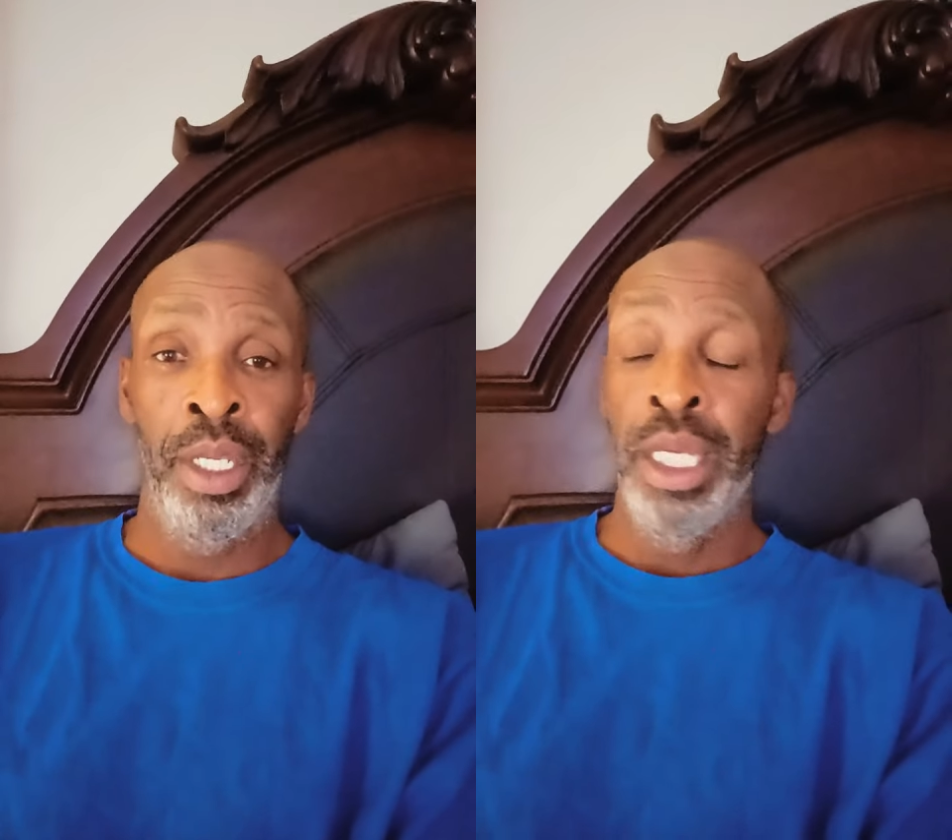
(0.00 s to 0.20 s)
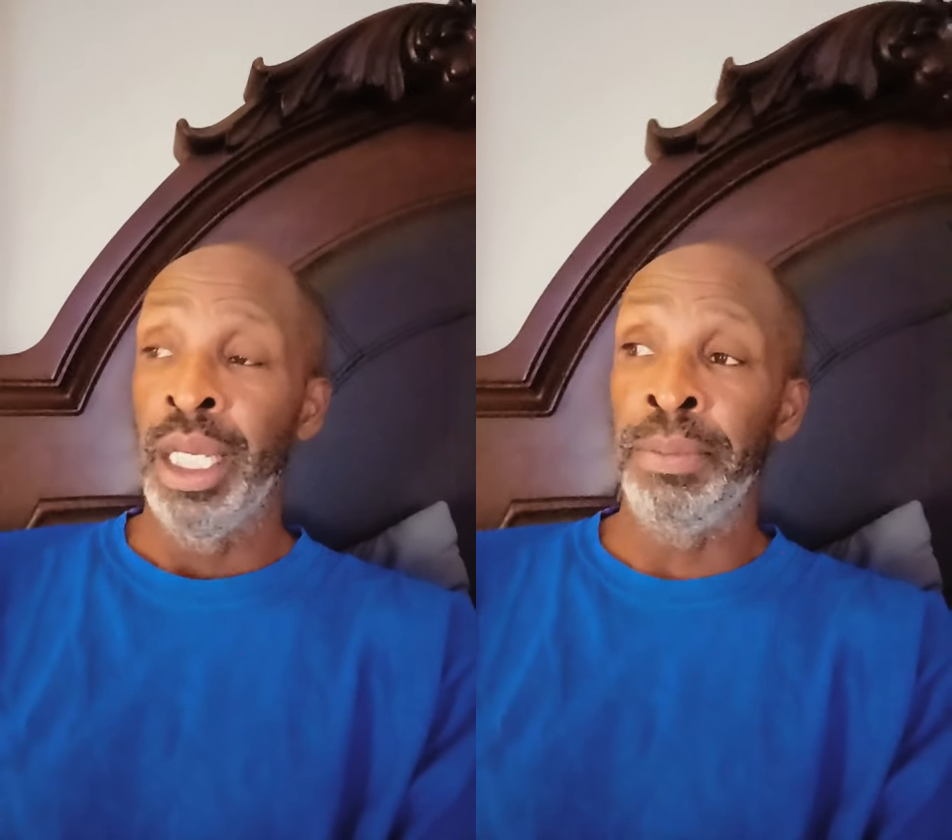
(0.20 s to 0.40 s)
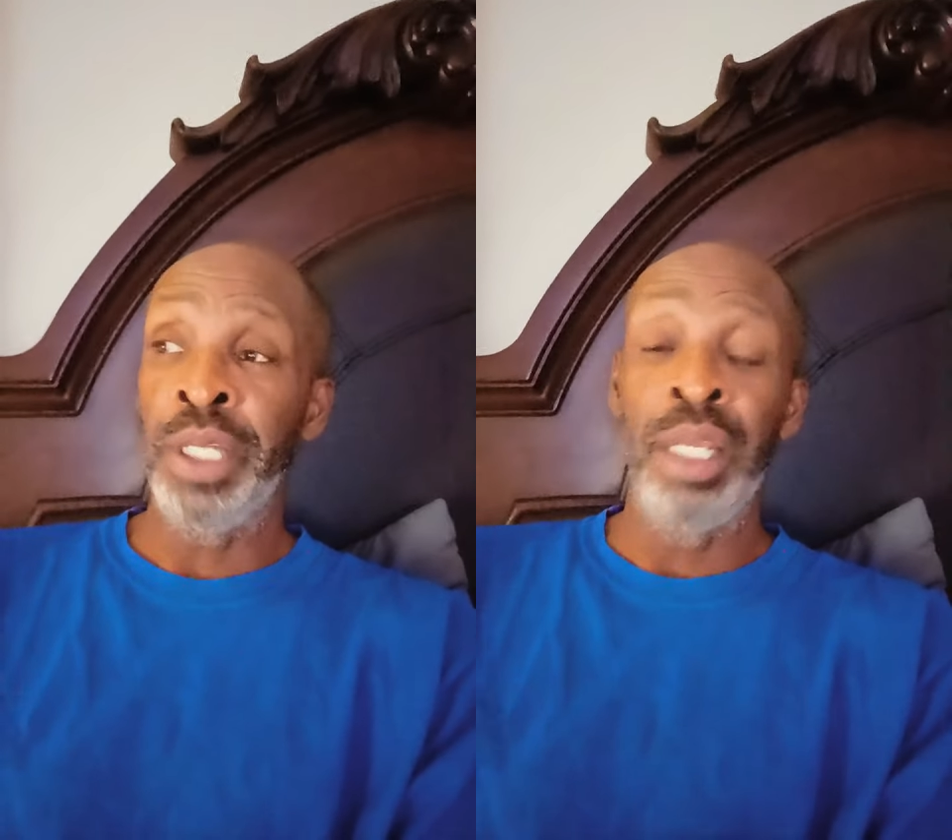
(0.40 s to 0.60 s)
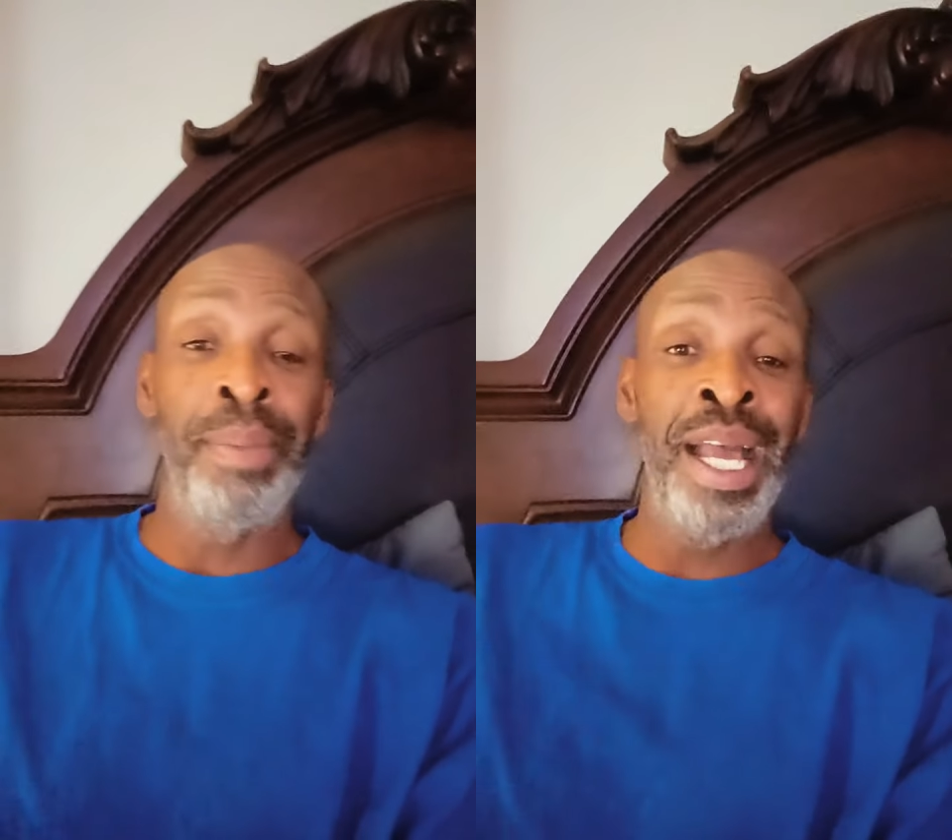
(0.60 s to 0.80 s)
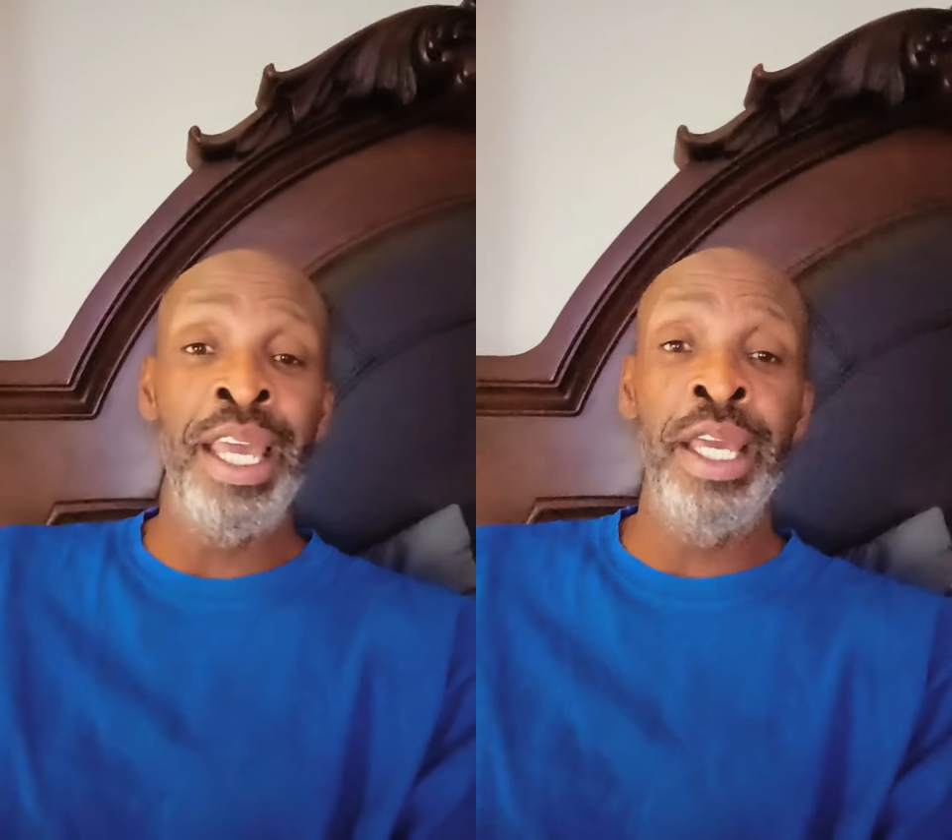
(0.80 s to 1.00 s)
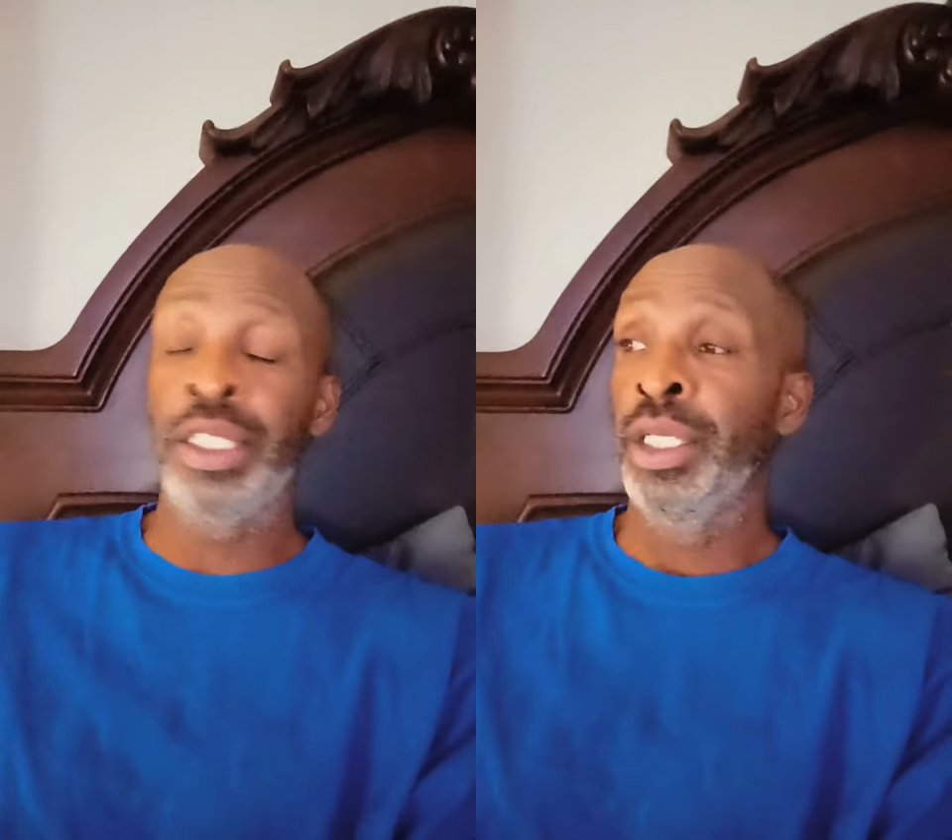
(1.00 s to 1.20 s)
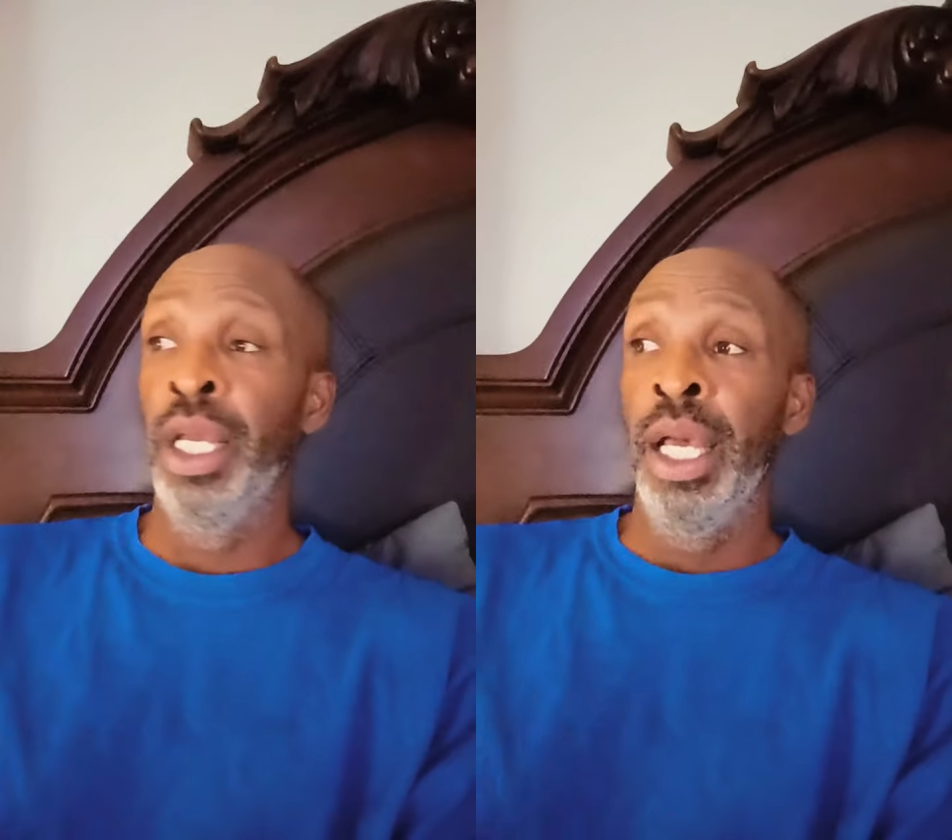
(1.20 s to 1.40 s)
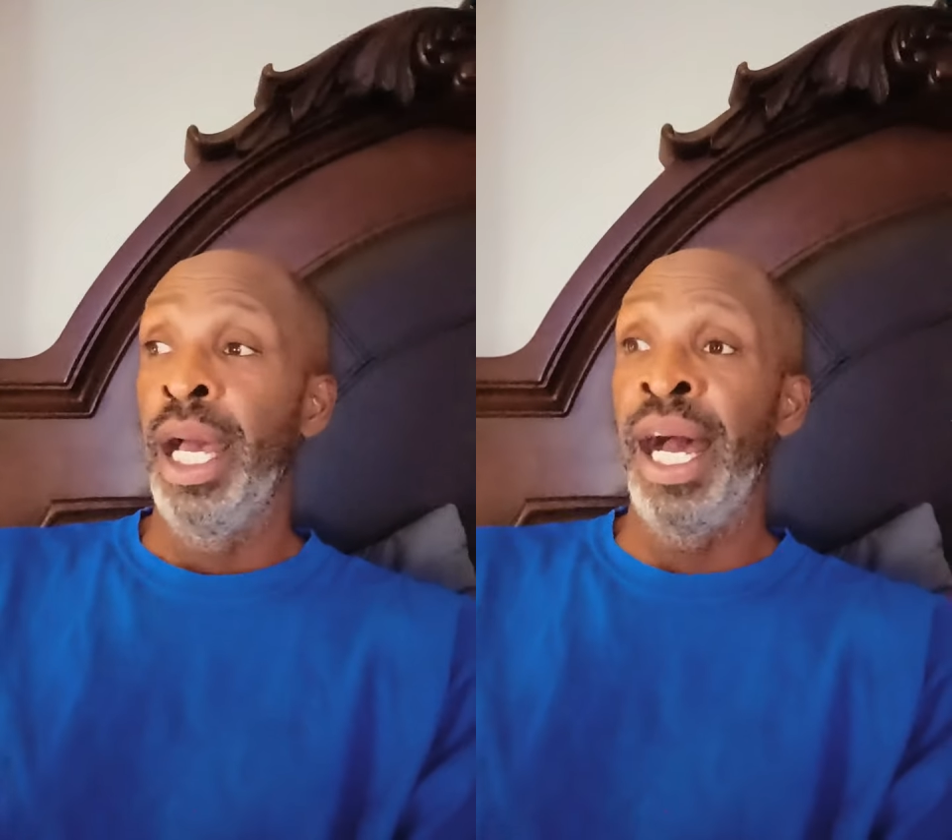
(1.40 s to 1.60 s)
I'm telling you, my ex,
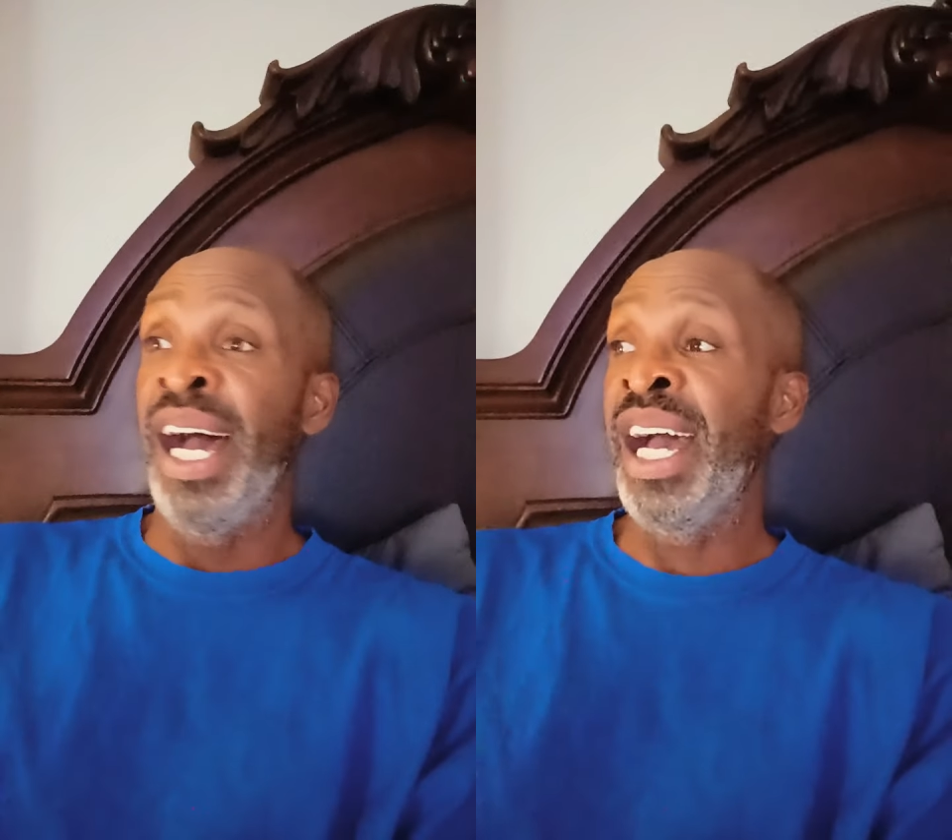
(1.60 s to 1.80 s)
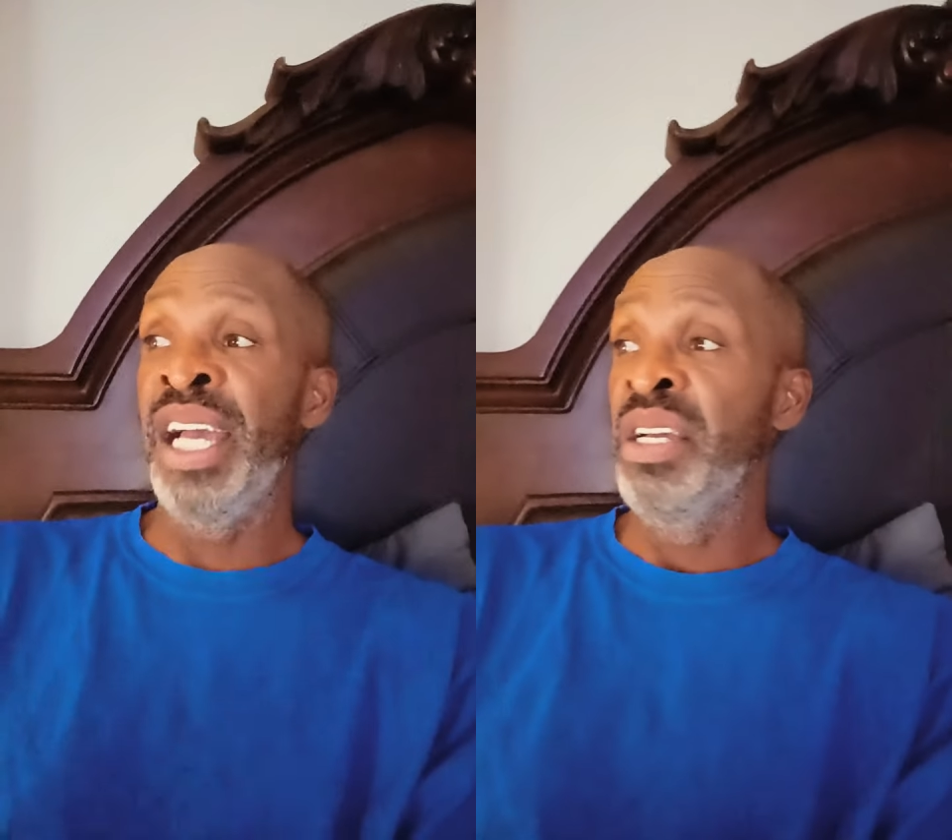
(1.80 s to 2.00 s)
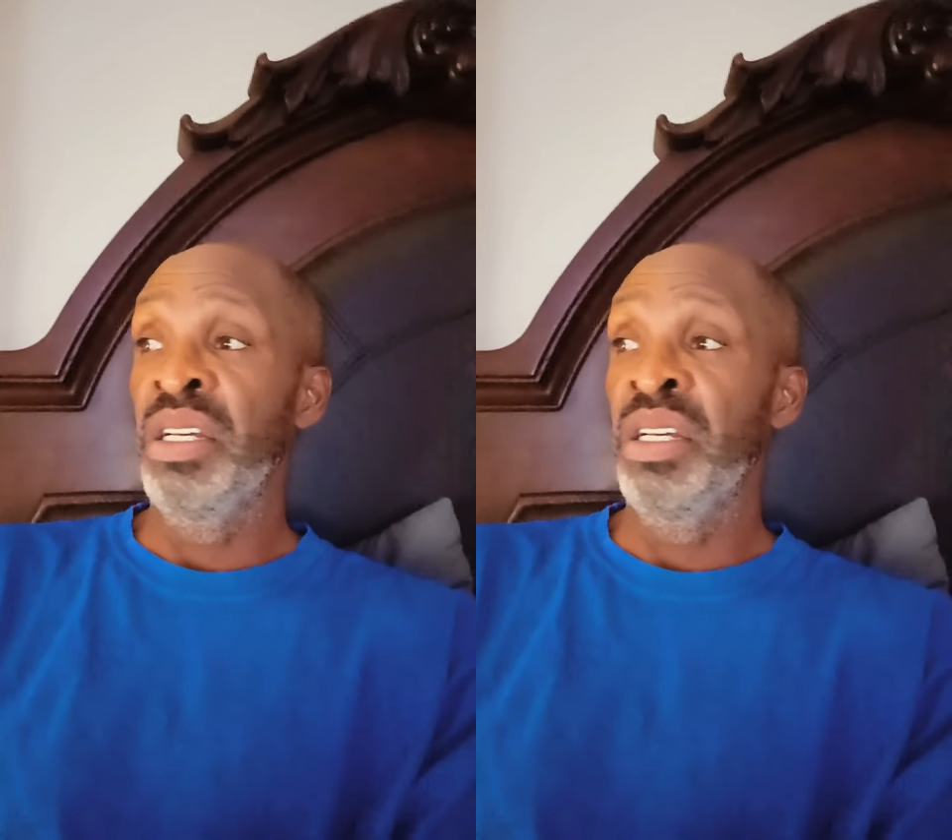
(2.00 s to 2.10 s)
I